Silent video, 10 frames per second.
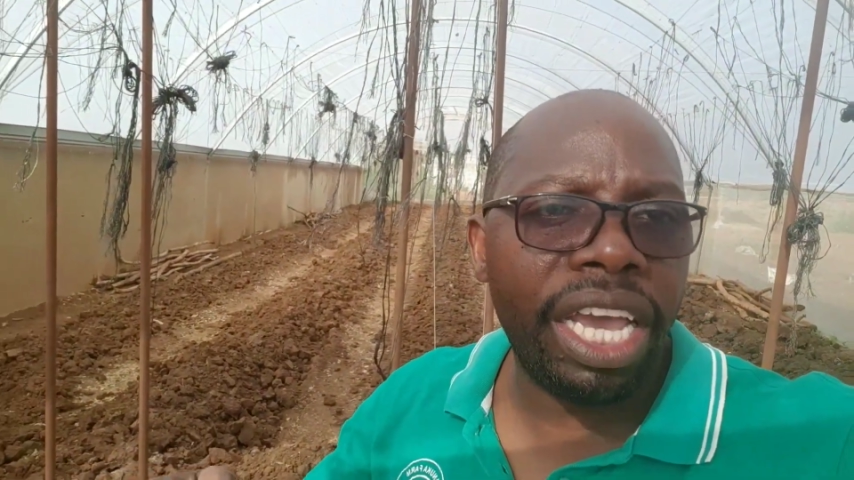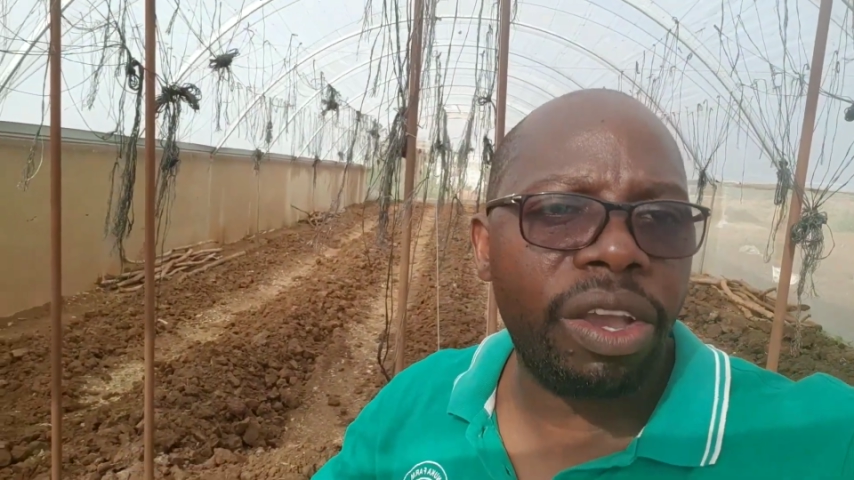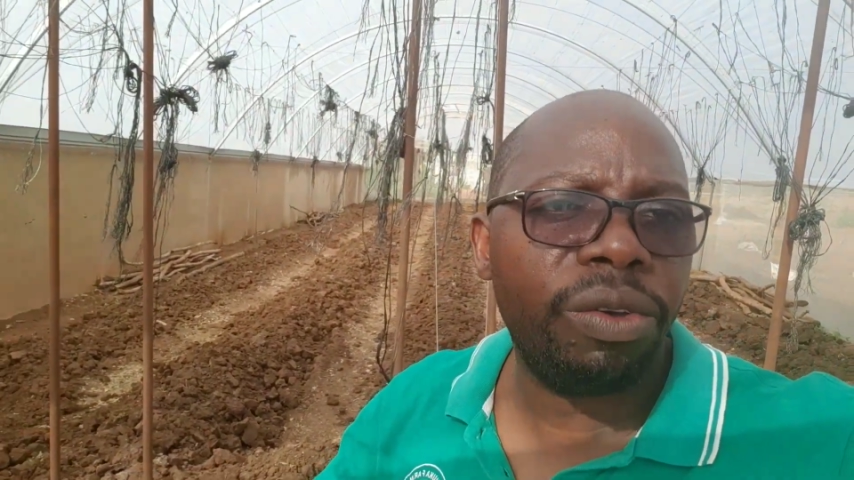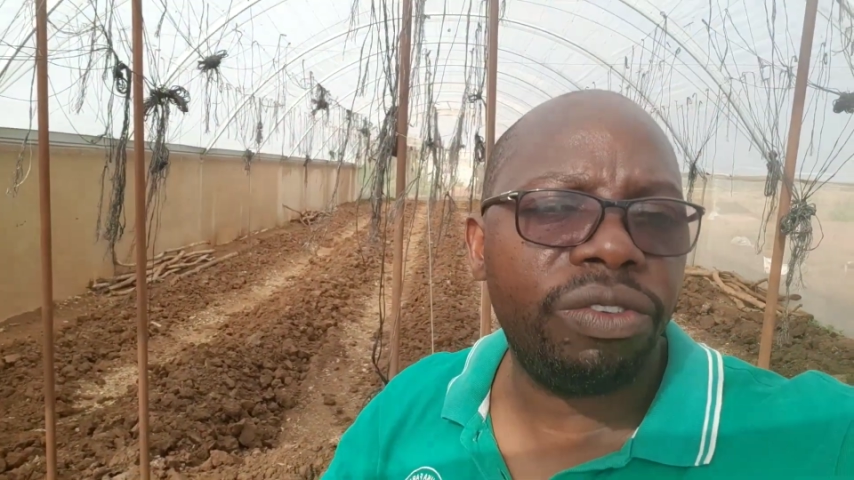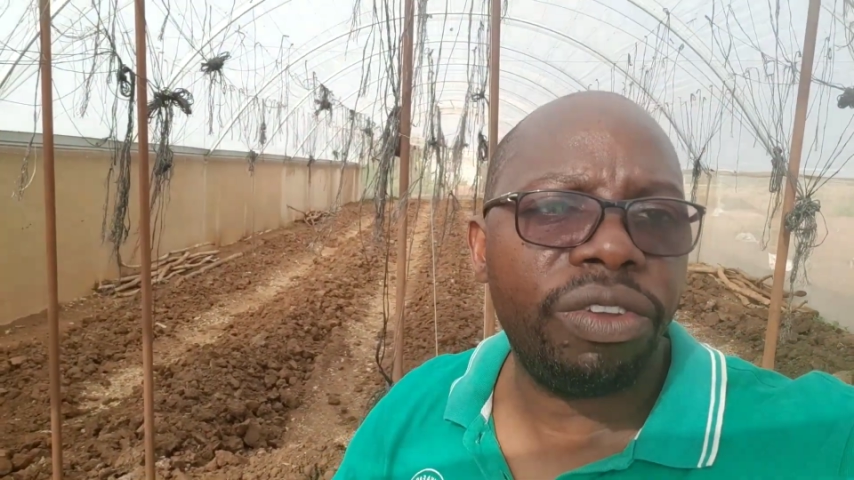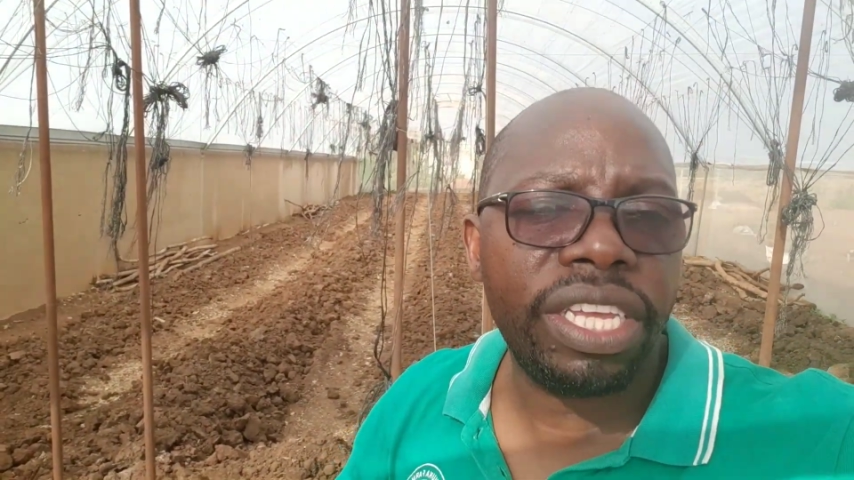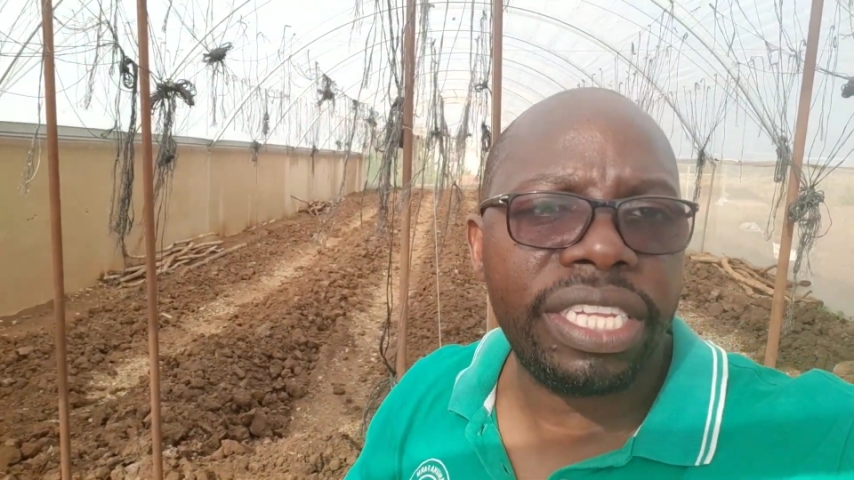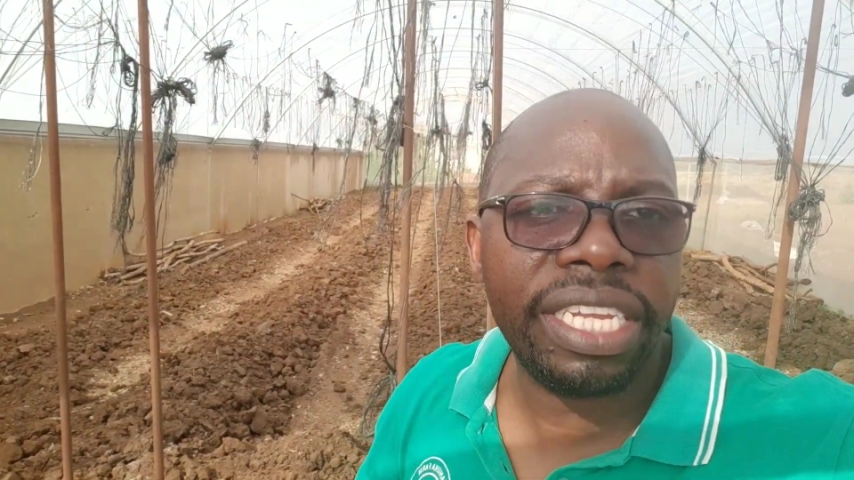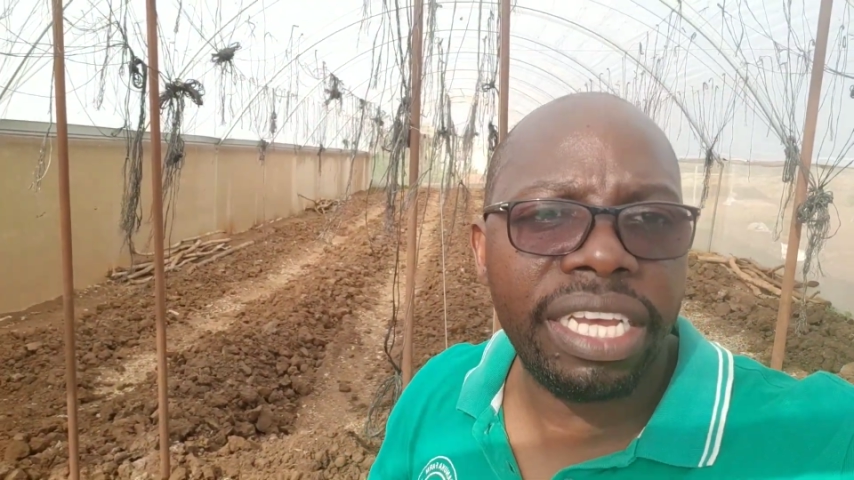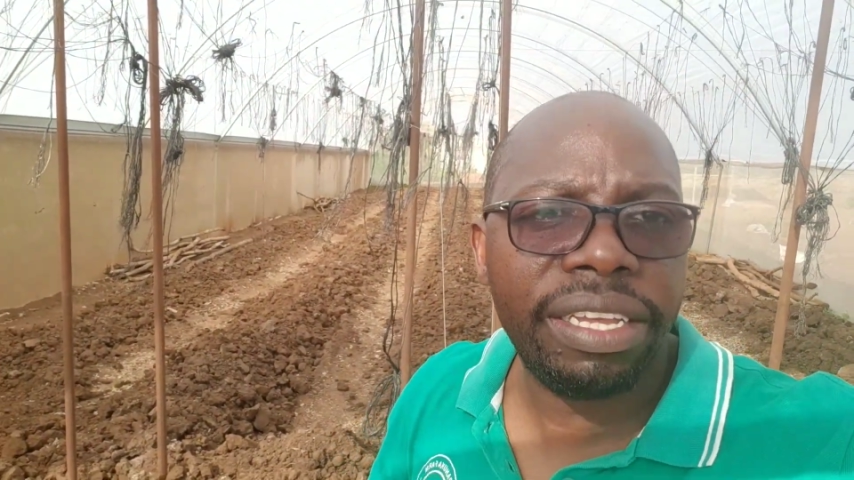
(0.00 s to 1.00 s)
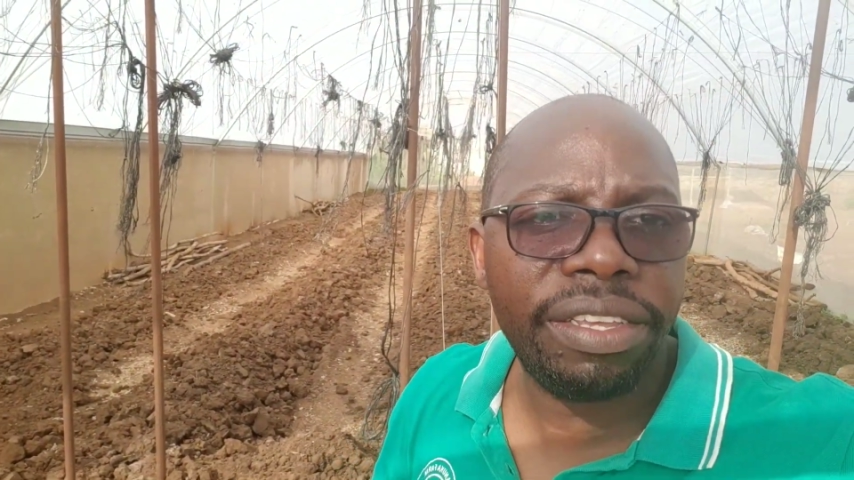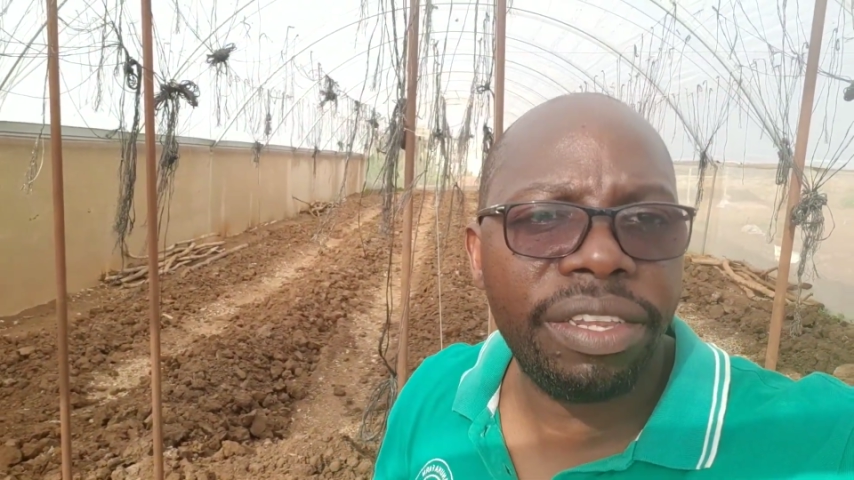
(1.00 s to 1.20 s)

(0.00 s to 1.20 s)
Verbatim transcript: icon so that